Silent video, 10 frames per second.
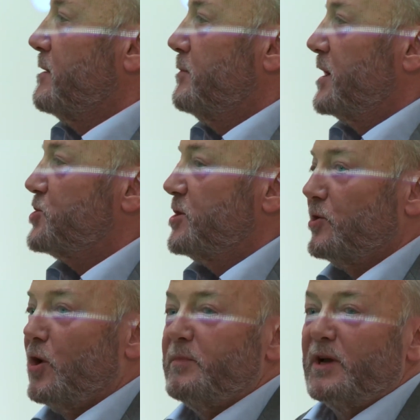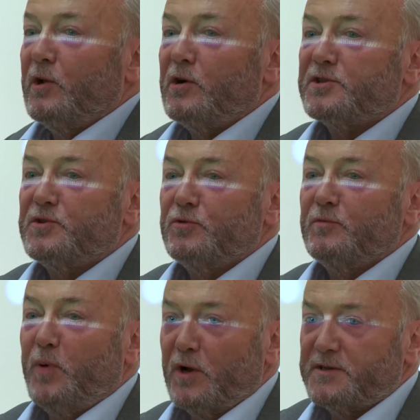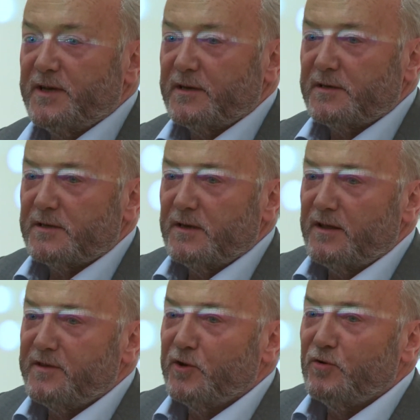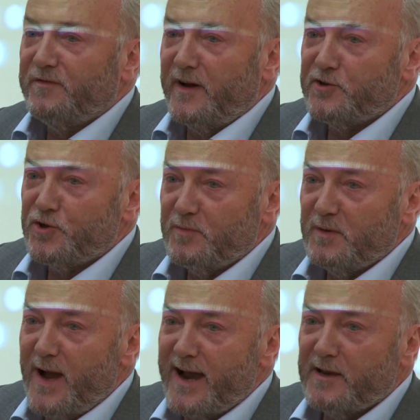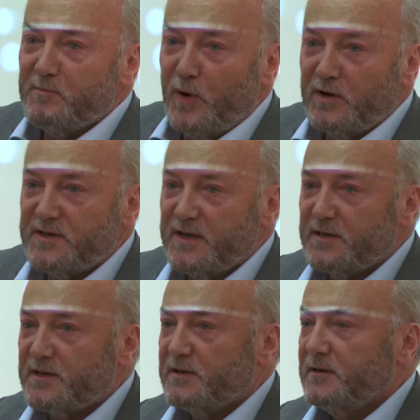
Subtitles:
but she'll not be a loss to politics. I think you'll find she'll be back in politics